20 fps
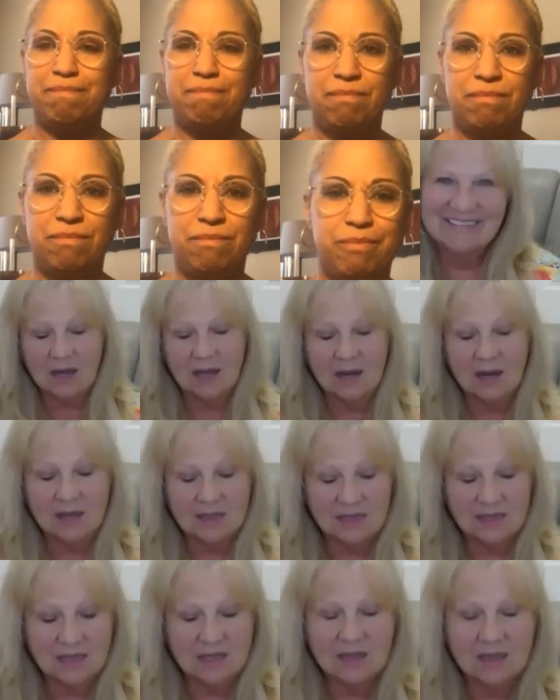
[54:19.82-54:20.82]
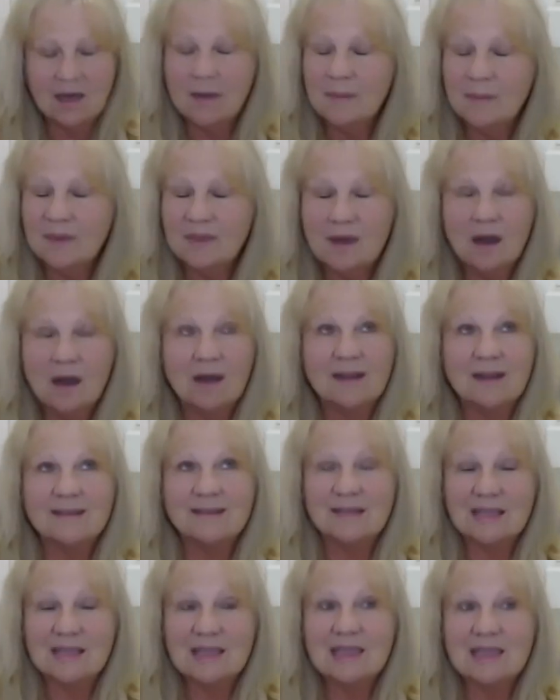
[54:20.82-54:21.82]
Yeah, and I mean,
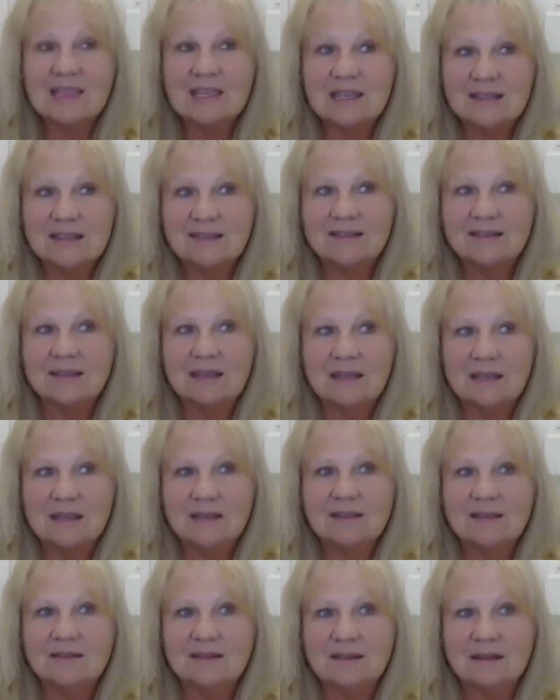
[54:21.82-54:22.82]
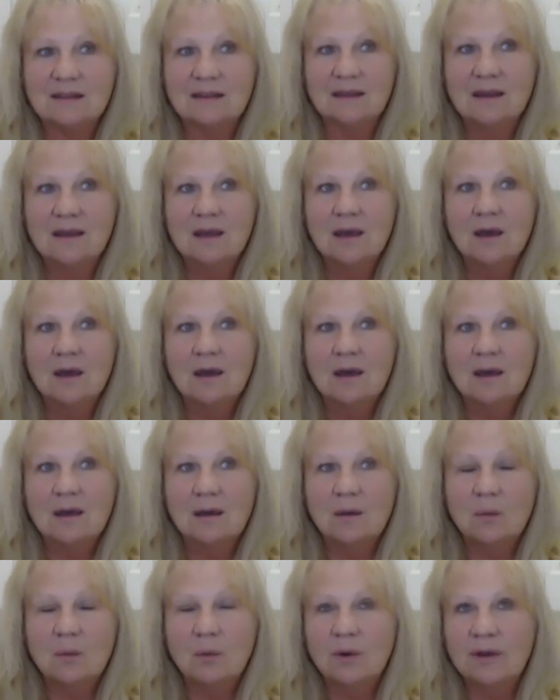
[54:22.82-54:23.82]
honestly, this is,
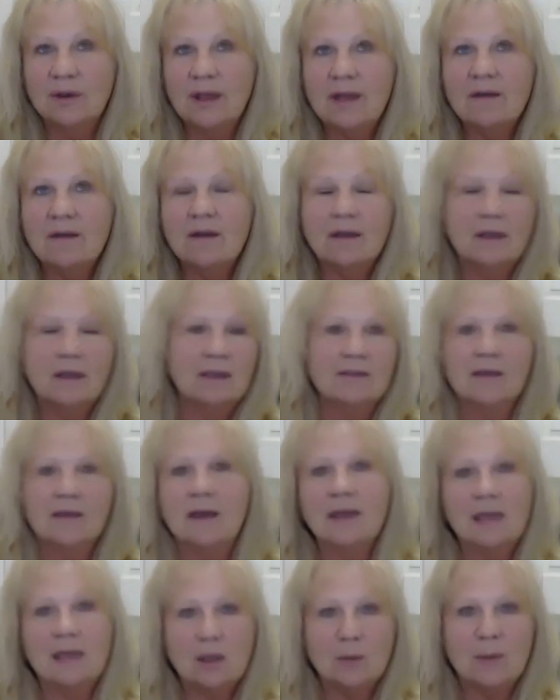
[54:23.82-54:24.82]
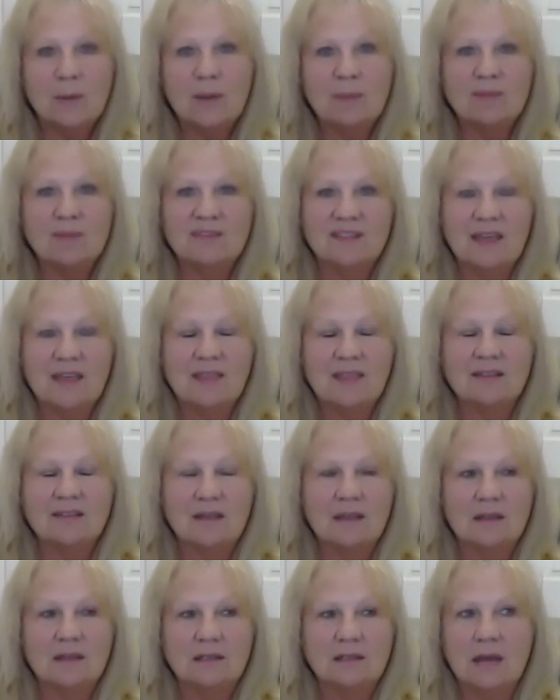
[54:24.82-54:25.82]
because I hear people say this
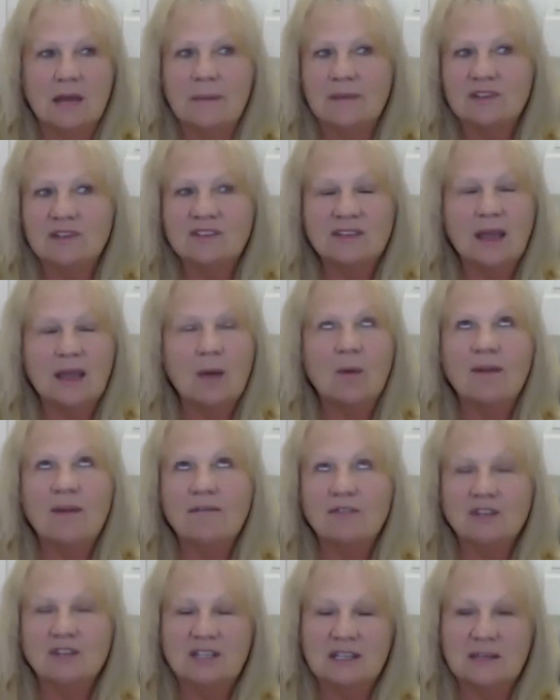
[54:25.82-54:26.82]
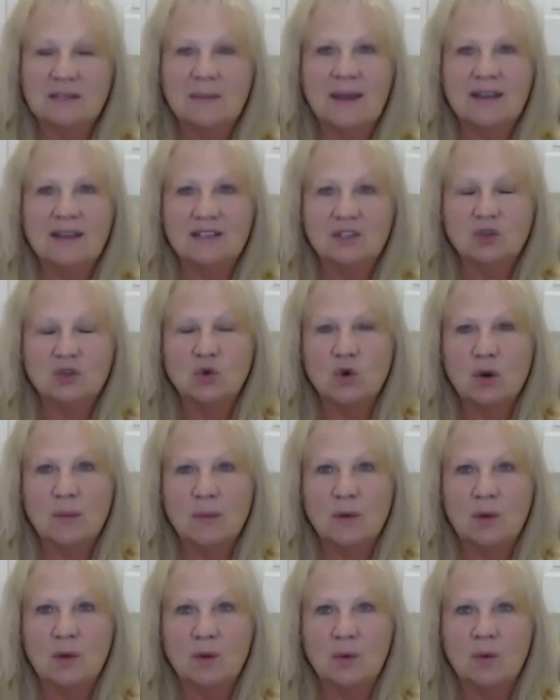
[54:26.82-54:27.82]
all the time, I just can't wait for it to get back to
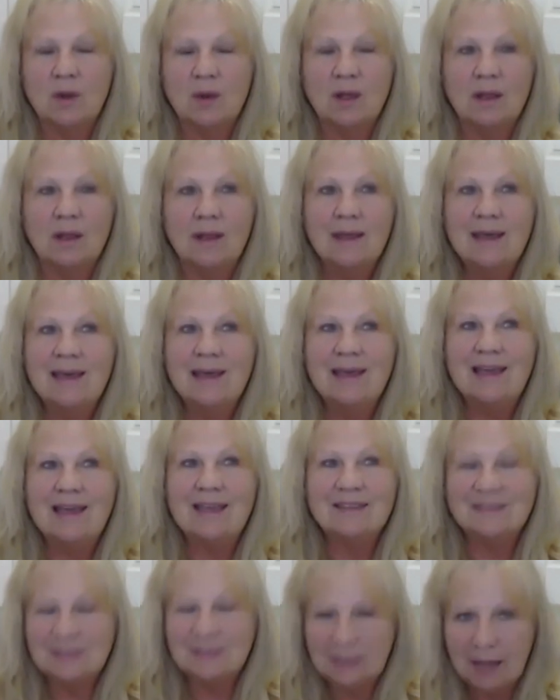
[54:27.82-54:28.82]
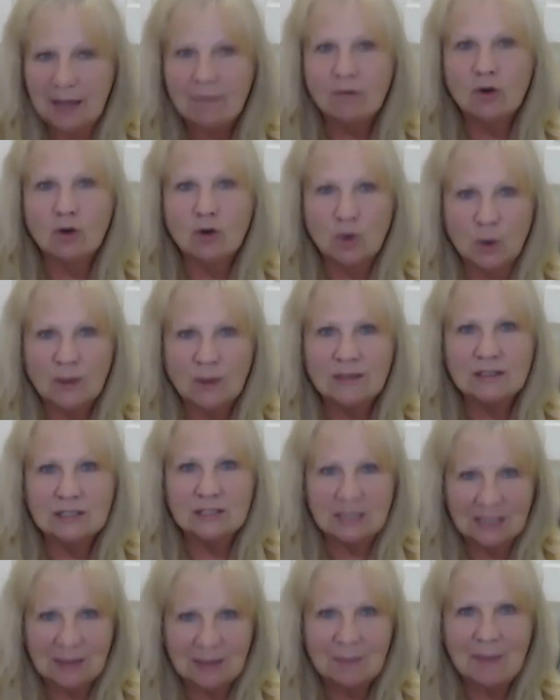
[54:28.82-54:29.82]
normal. Well, it's never going
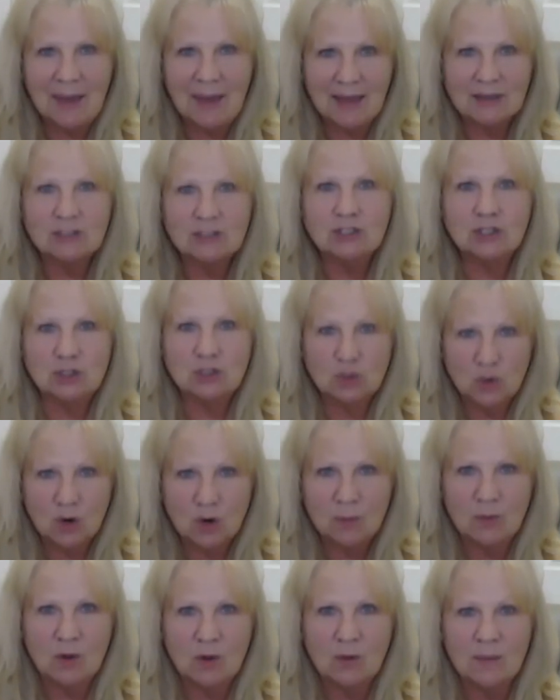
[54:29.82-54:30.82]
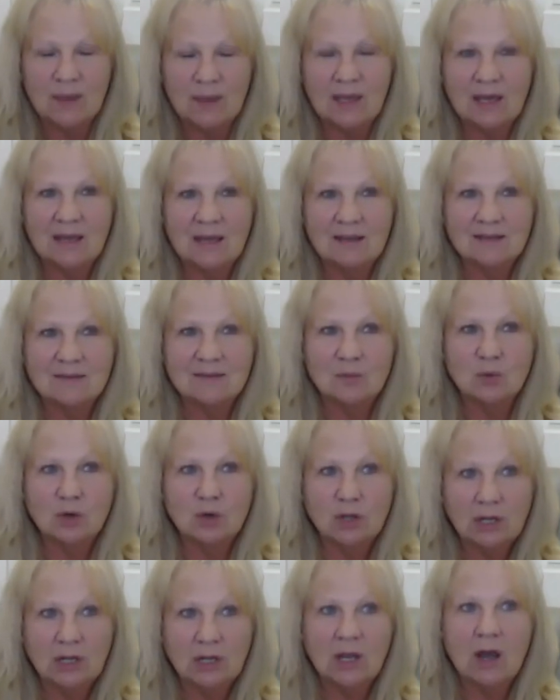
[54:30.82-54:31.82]
to get back to normal, because we're
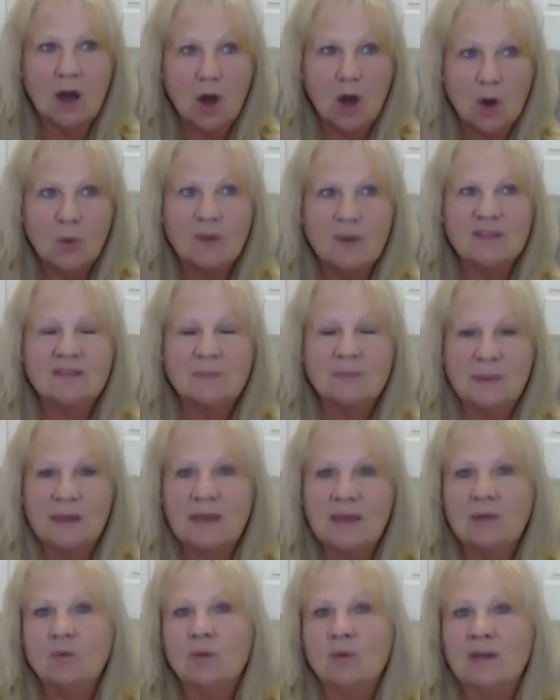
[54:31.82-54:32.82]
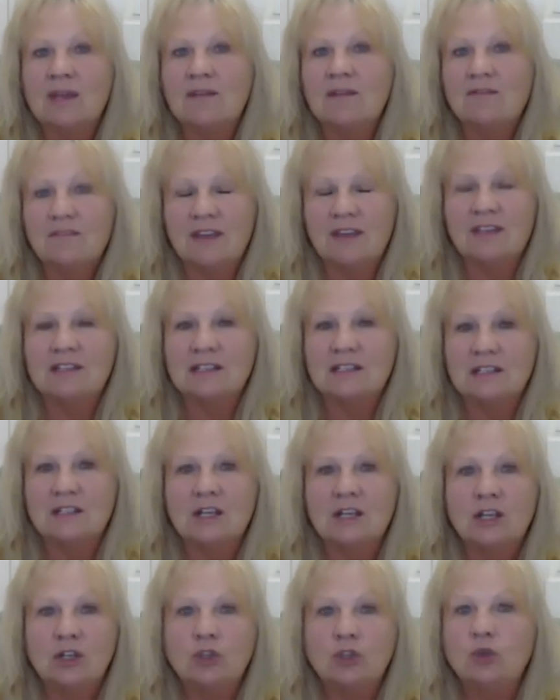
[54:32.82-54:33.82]
going to always be reinventing
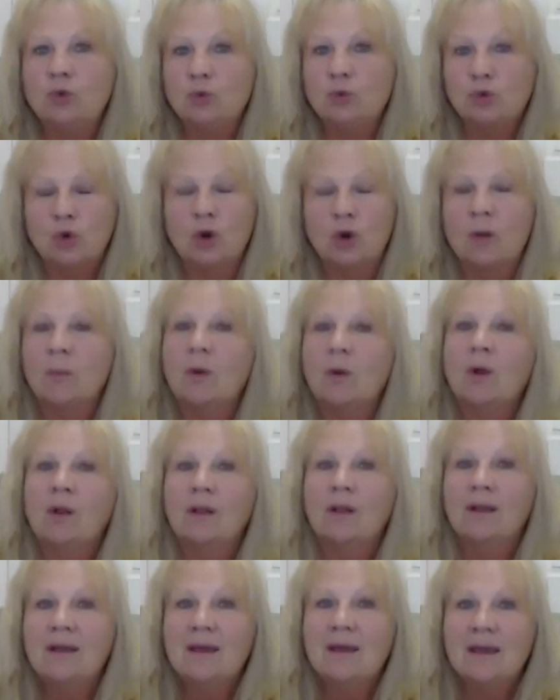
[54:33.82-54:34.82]
a new normal.